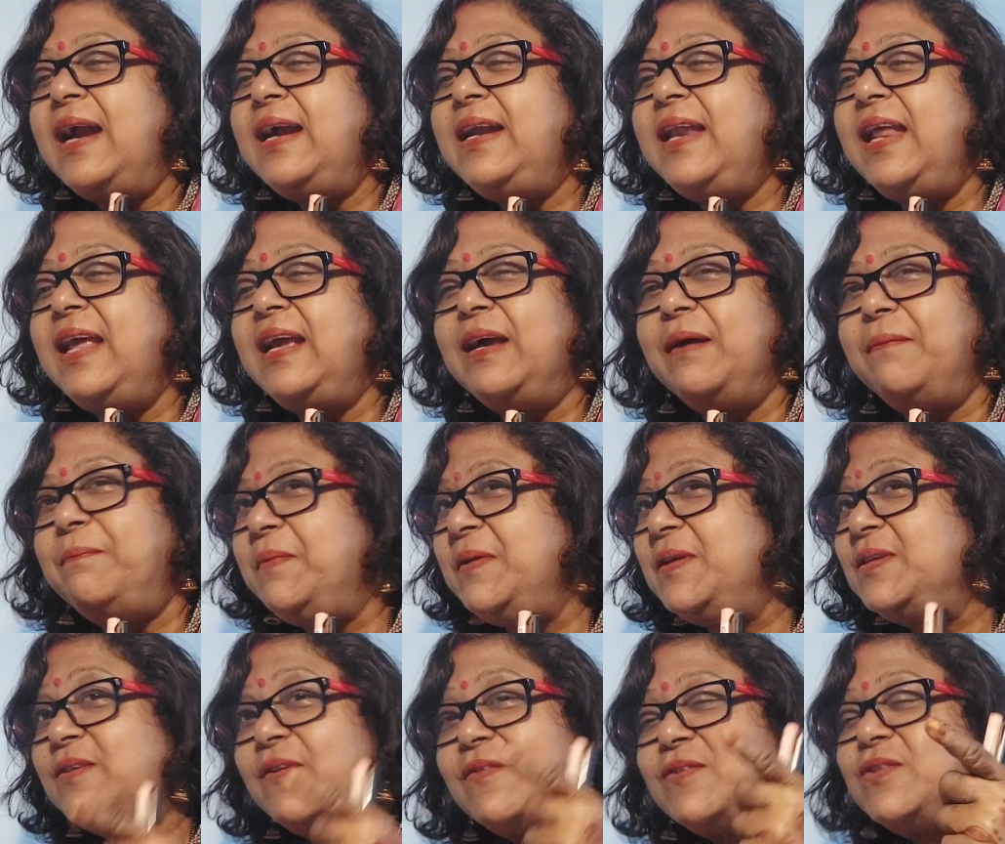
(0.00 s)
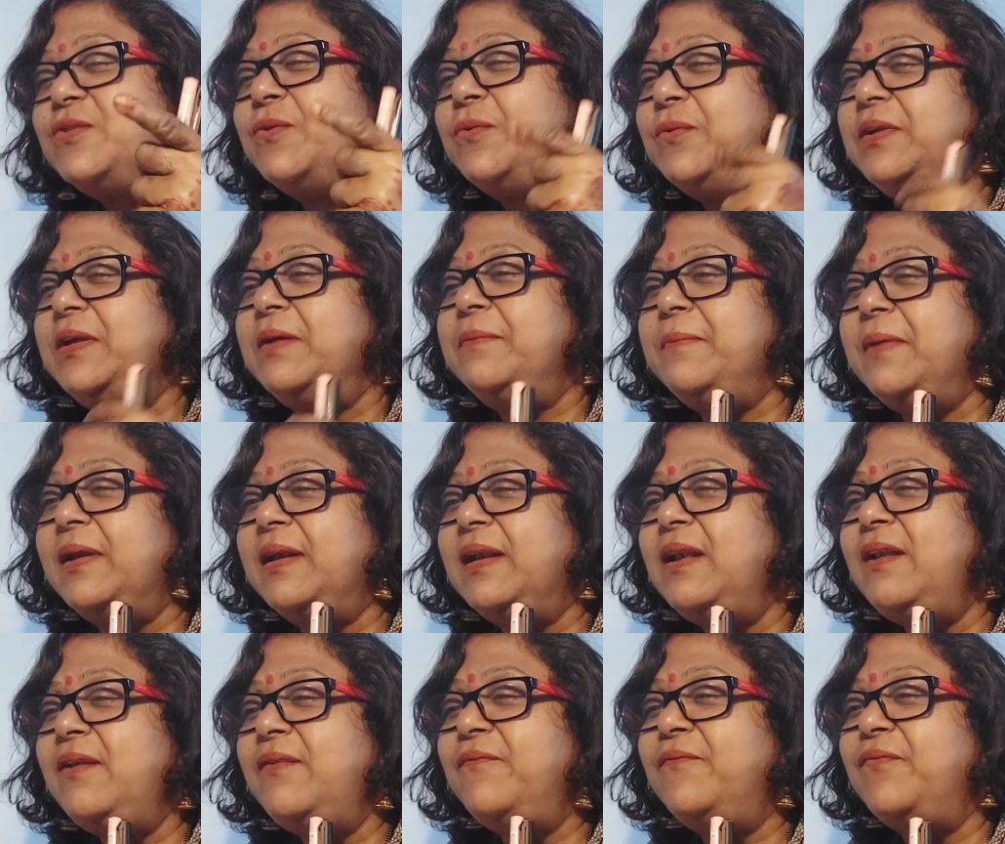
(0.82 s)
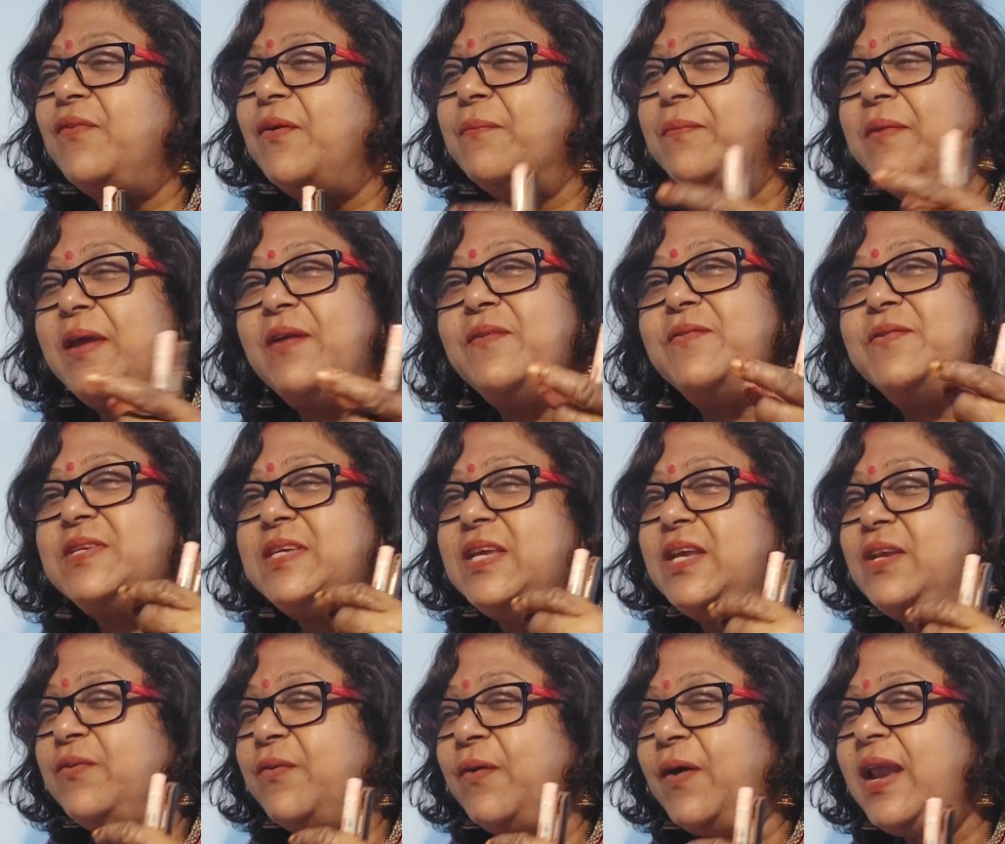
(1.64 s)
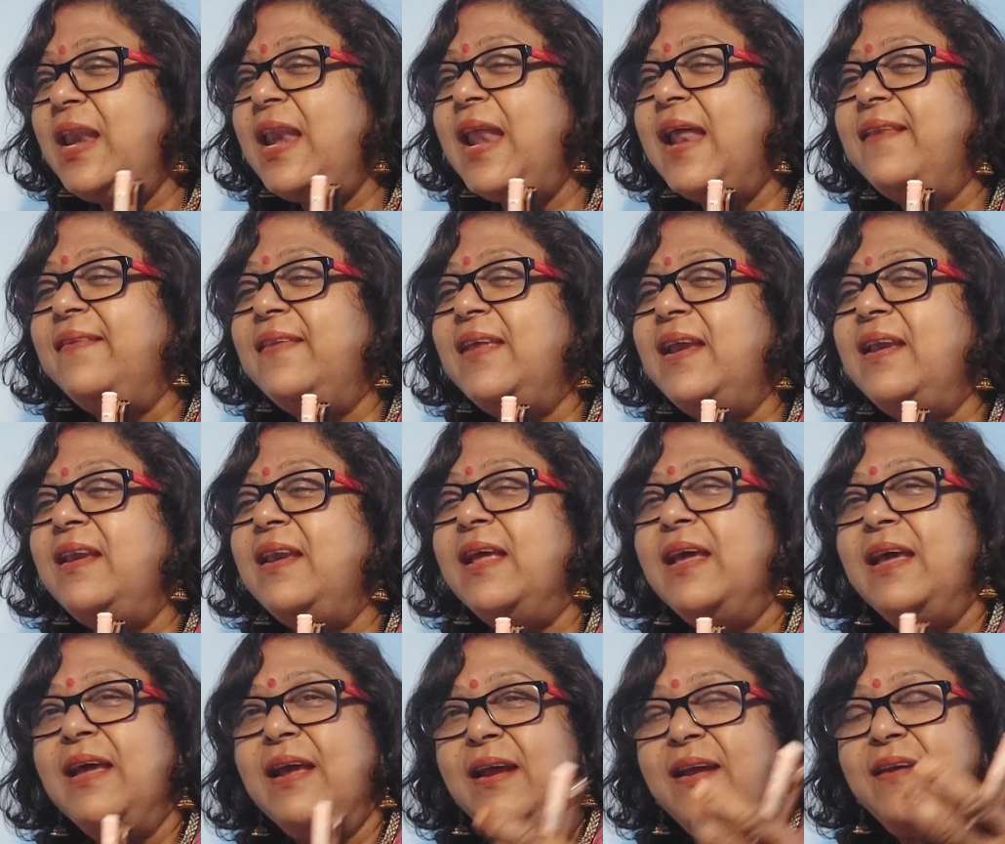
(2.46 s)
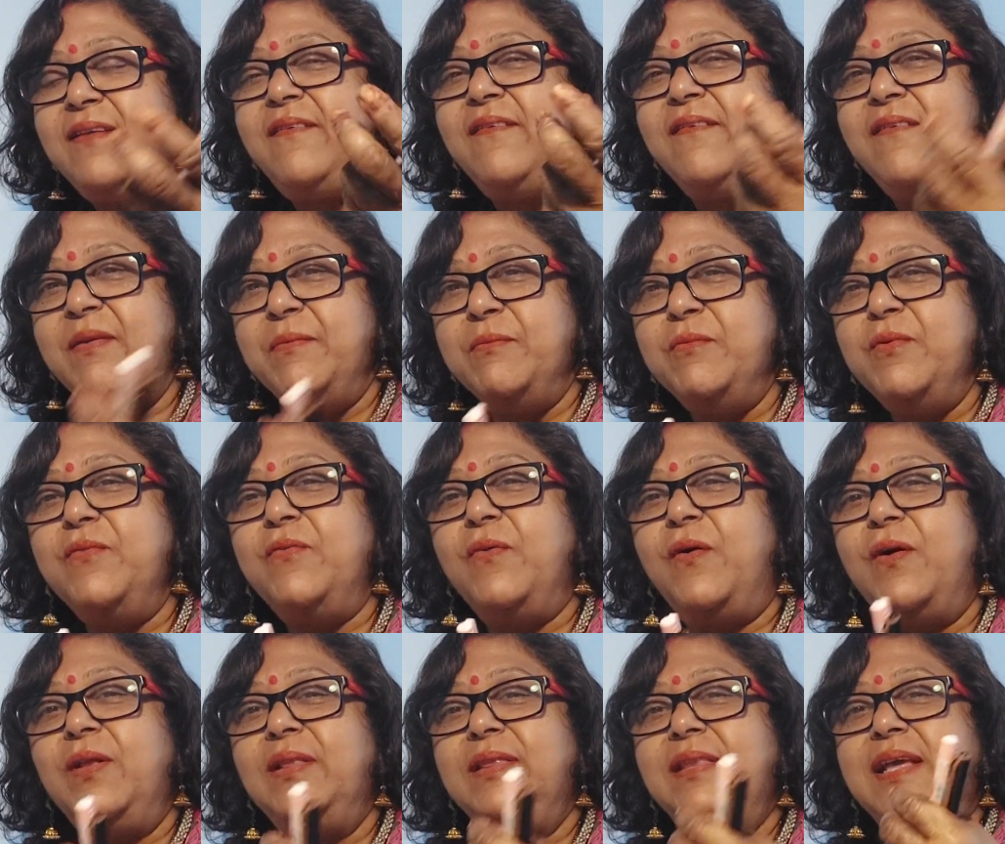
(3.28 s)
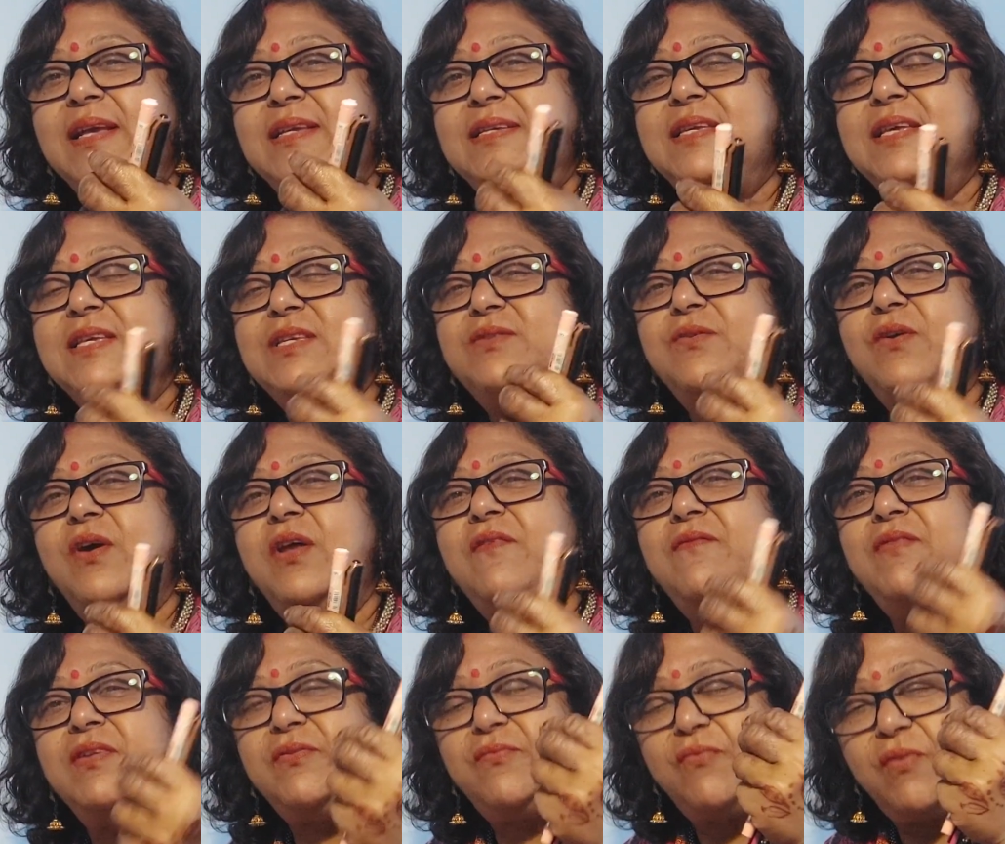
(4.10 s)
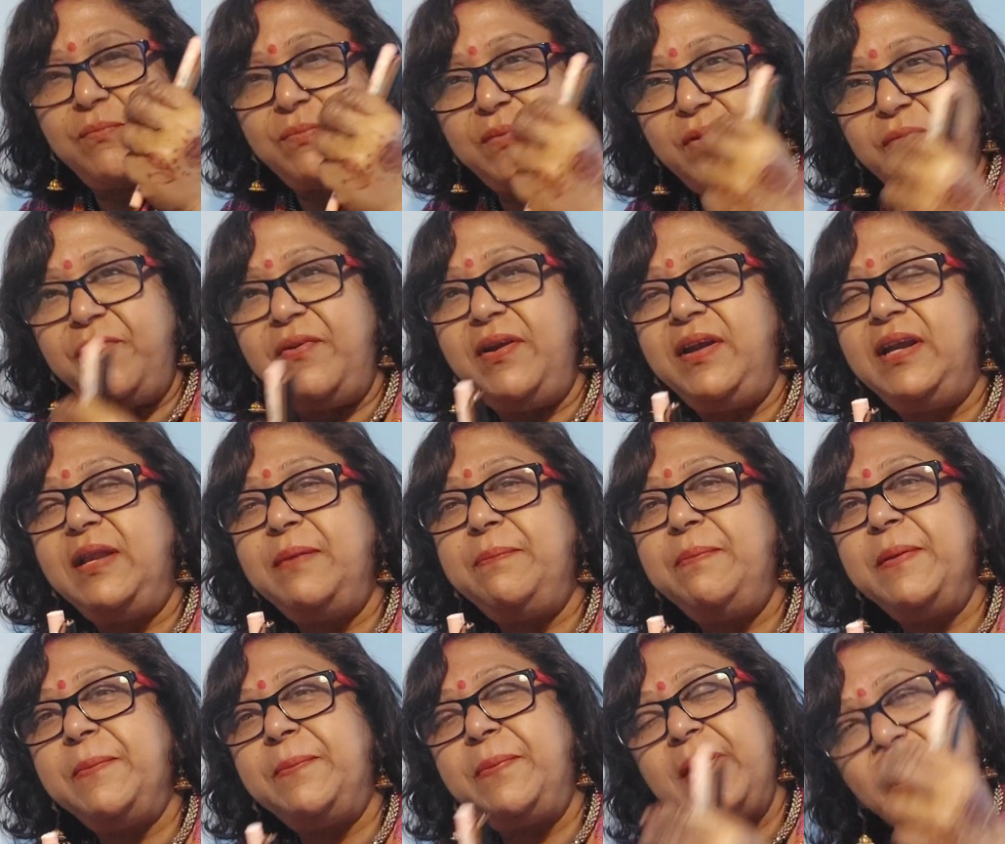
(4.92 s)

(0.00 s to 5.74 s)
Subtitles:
Take a piece of sodium metal from kerosene oil and then remove all the excess oil from the filter paper, and